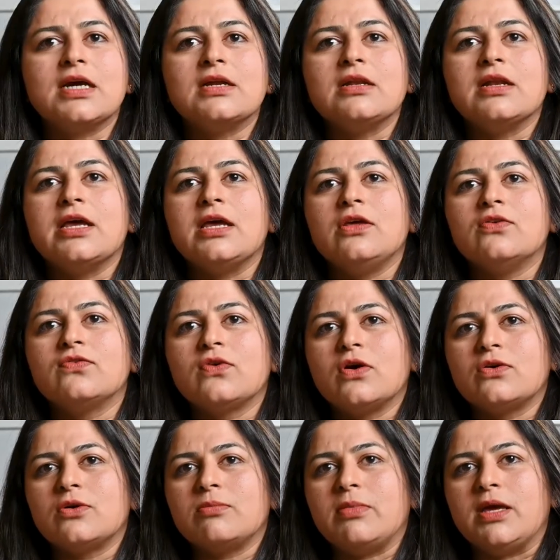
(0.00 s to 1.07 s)
suddenly you've
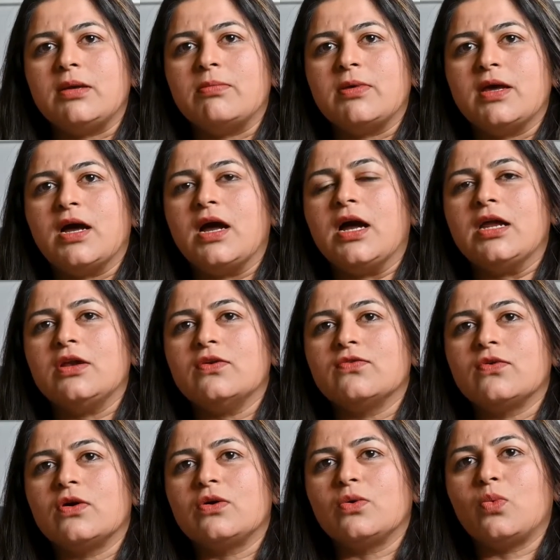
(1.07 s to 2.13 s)
got to be behind,
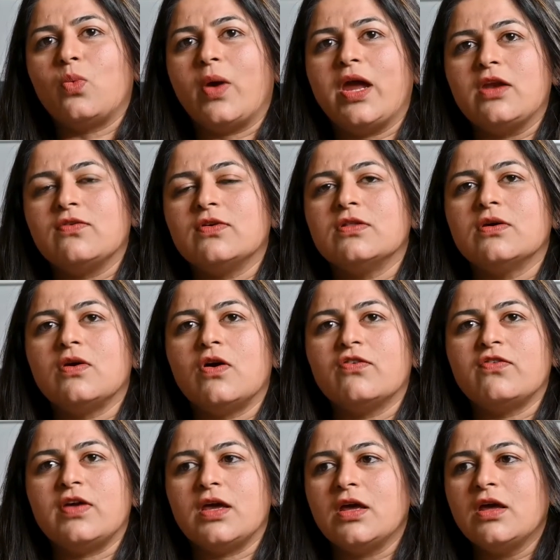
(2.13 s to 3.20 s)
you've got to wait for the
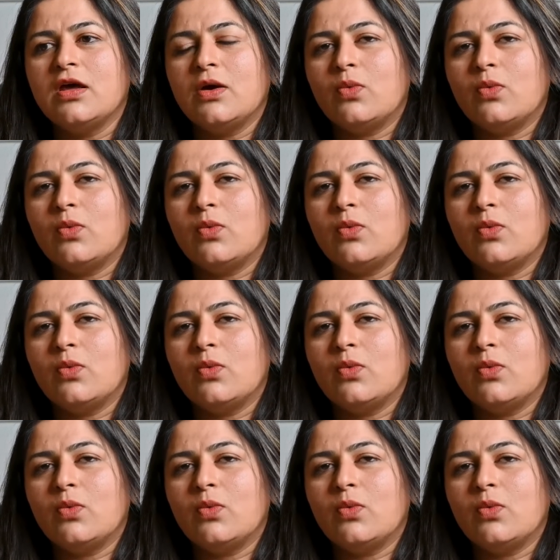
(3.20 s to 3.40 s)
coffee.